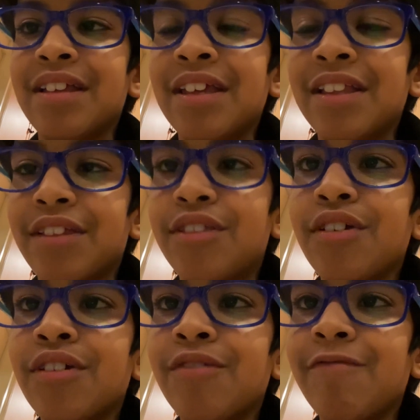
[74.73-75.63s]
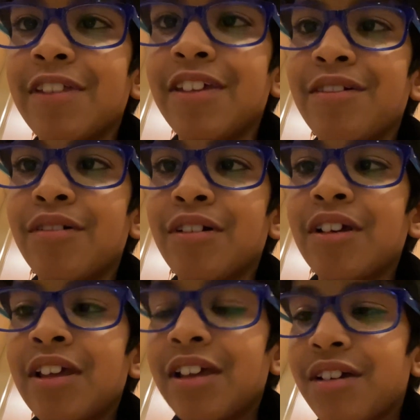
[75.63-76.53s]
in the third video,
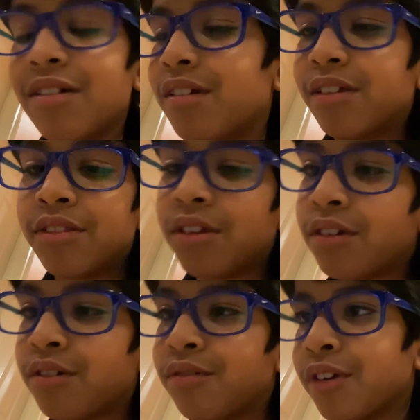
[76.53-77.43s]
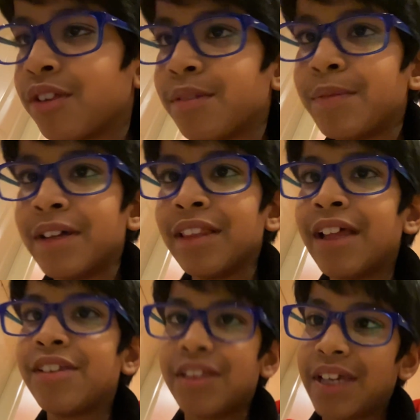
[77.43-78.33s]
or third course, but
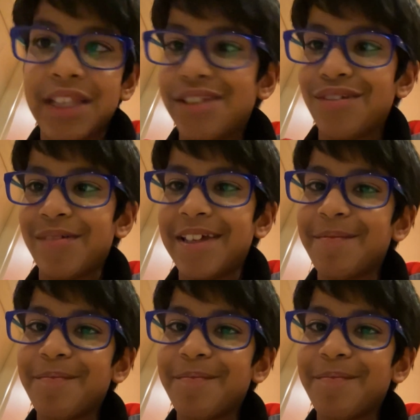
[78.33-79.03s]
let's just get to it.